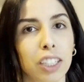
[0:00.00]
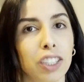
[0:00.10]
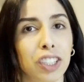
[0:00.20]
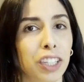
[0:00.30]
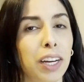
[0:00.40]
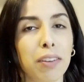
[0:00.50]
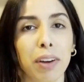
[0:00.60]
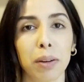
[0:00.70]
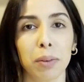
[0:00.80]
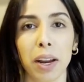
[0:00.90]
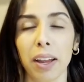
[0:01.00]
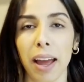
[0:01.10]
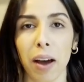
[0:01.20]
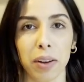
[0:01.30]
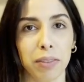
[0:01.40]
Sure, if I run
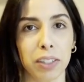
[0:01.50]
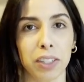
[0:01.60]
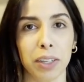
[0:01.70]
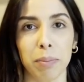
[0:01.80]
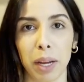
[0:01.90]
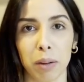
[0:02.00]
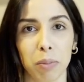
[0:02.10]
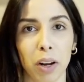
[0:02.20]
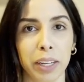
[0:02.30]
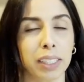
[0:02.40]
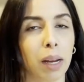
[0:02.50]
out of a certain makeup product,